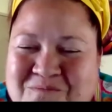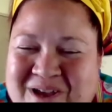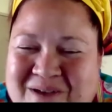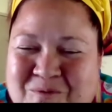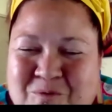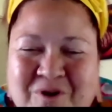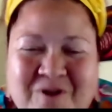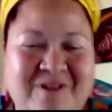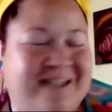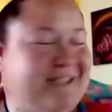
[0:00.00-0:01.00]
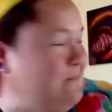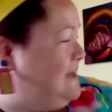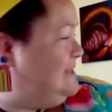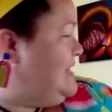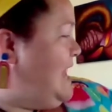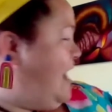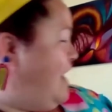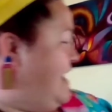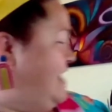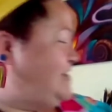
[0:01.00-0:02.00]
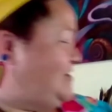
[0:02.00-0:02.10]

me, but that's amazing. I've